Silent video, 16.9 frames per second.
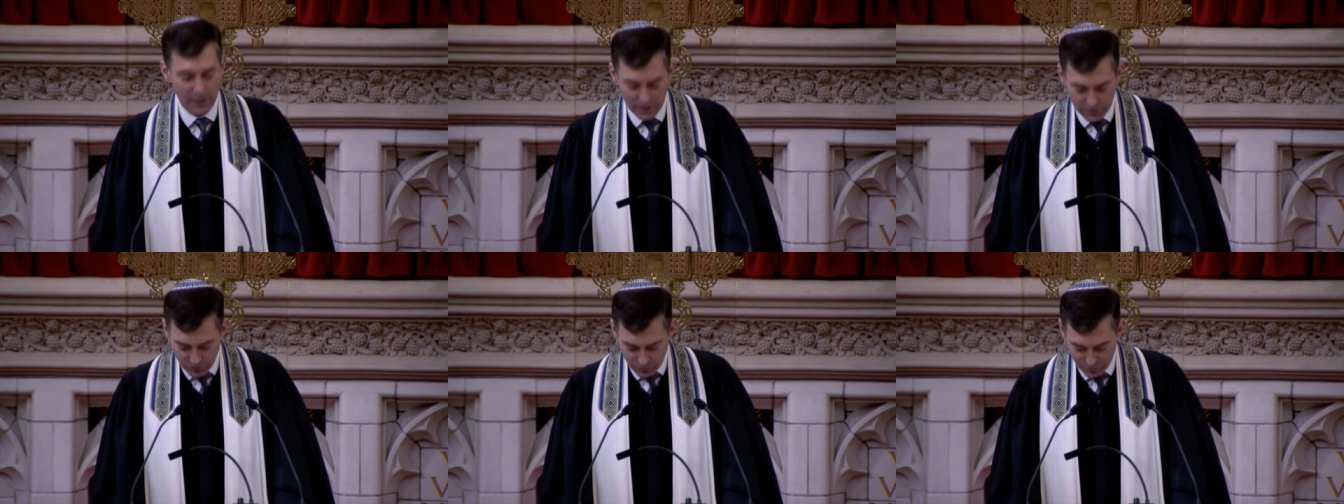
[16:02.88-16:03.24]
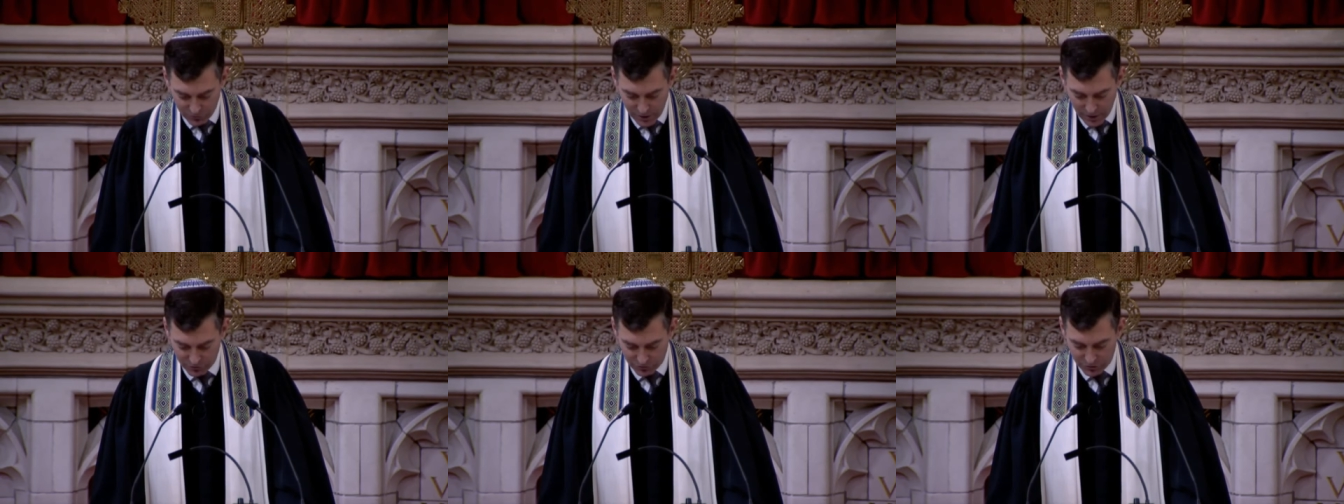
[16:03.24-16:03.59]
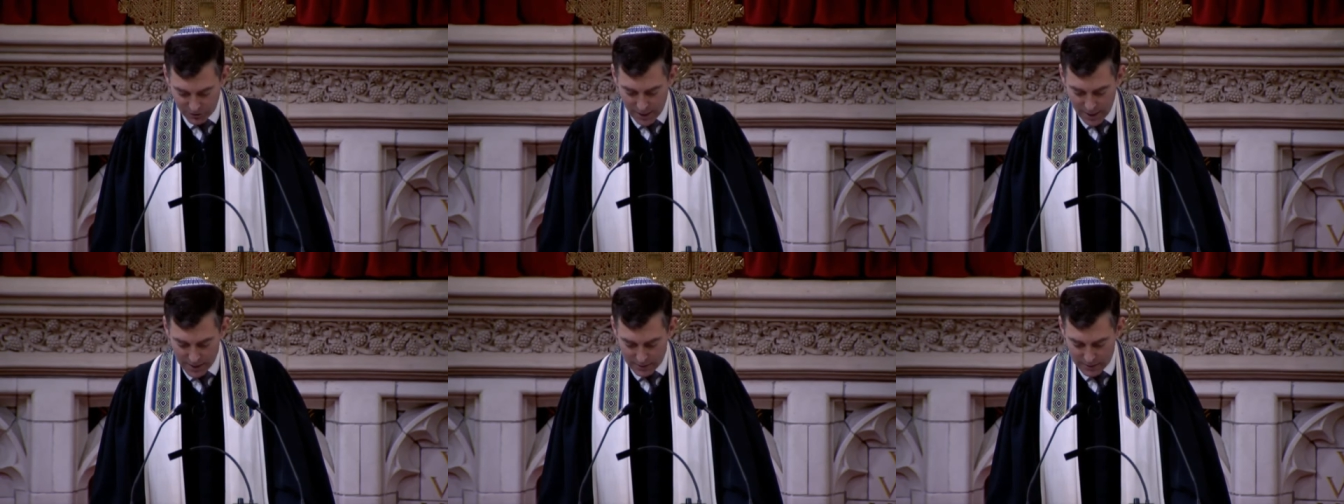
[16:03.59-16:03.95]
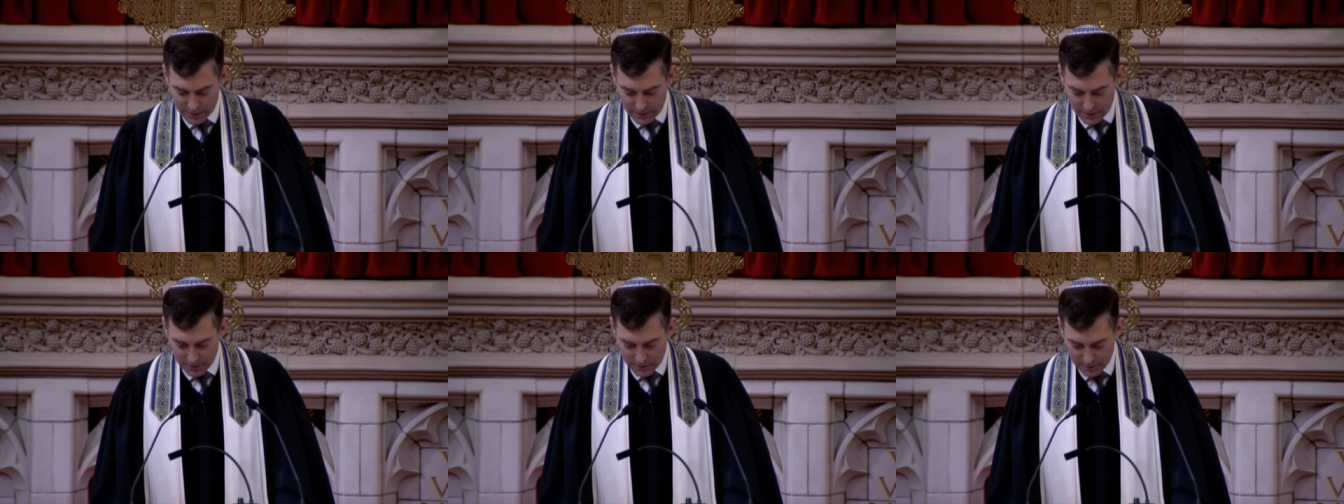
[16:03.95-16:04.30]

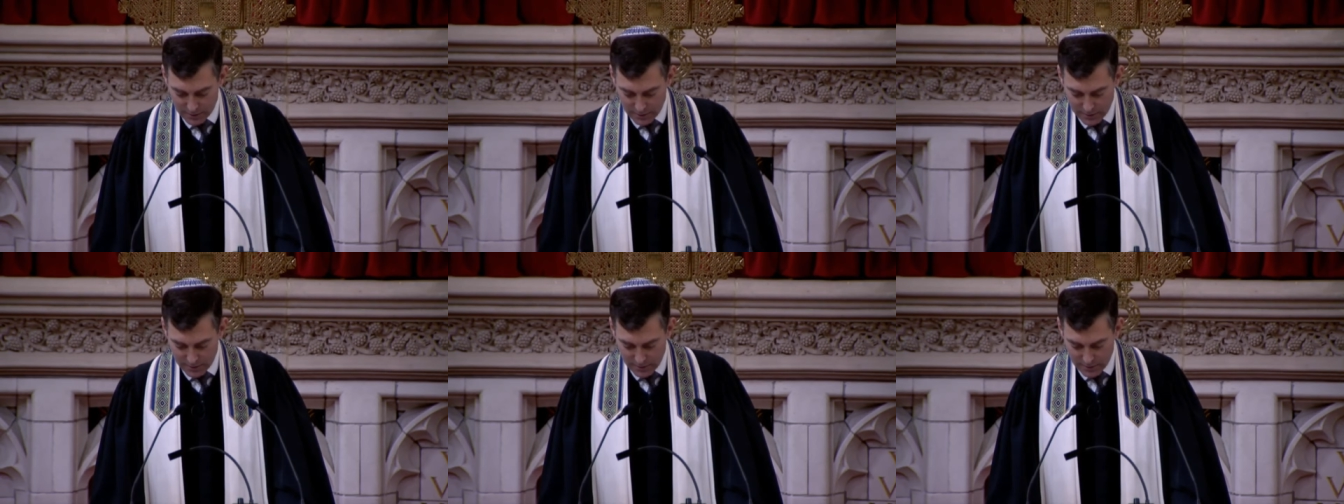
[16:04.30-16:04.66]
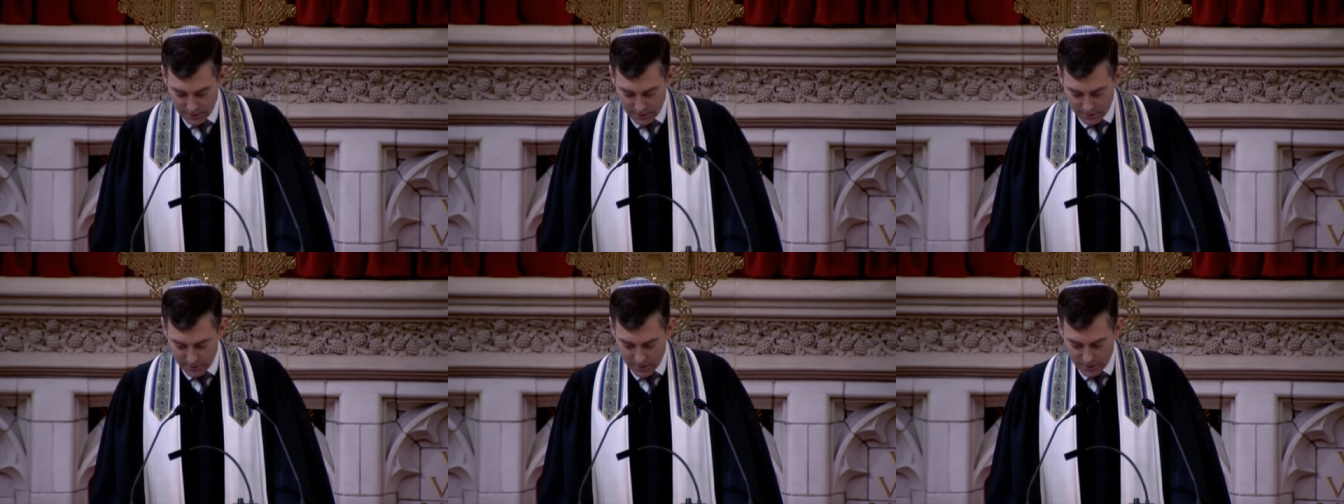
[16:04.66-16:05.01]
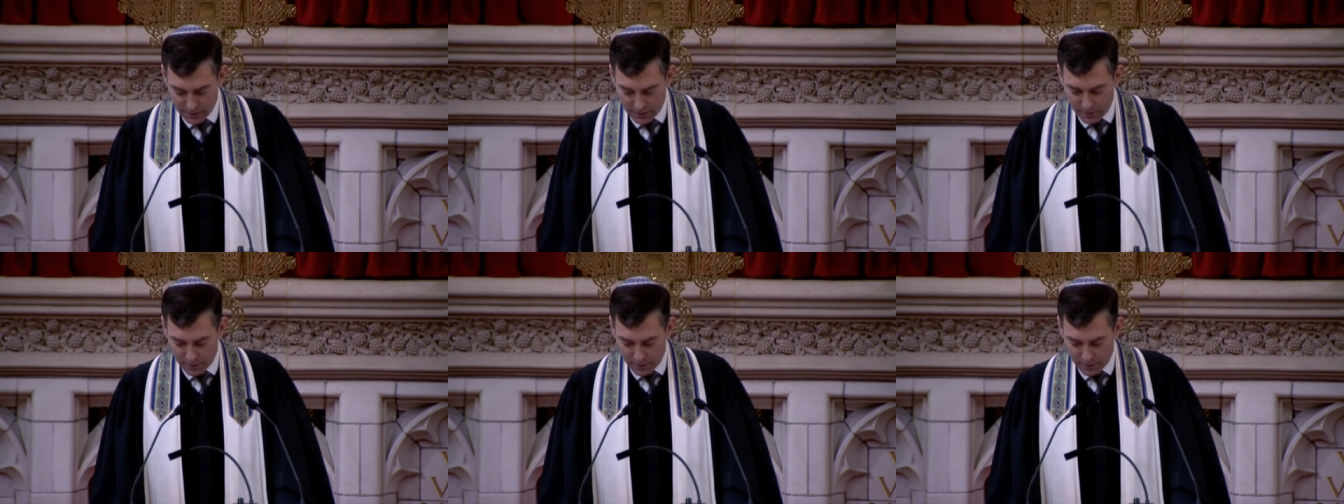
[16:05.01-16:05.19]
intersectionality that